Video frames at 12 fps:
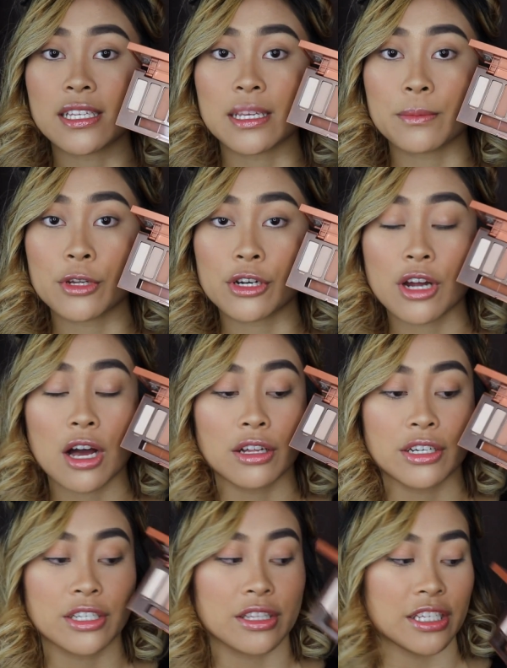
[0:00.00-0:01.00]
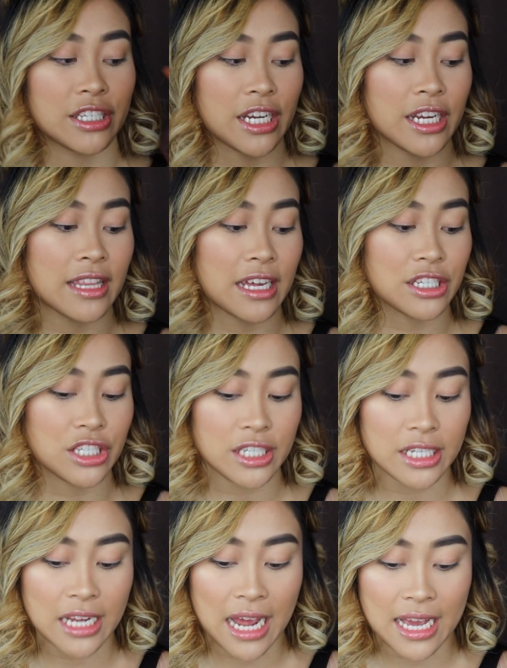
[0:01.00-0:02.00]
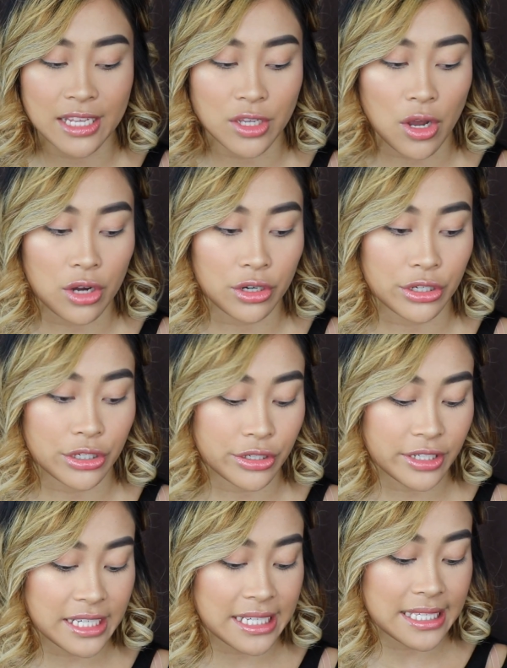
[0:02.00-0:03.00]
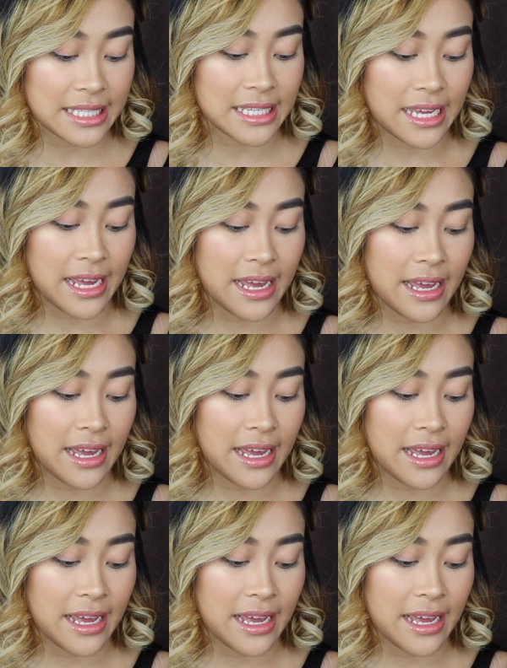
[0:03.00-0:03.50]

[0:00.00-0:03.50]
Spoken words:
similar color to the shade that she has on her crease.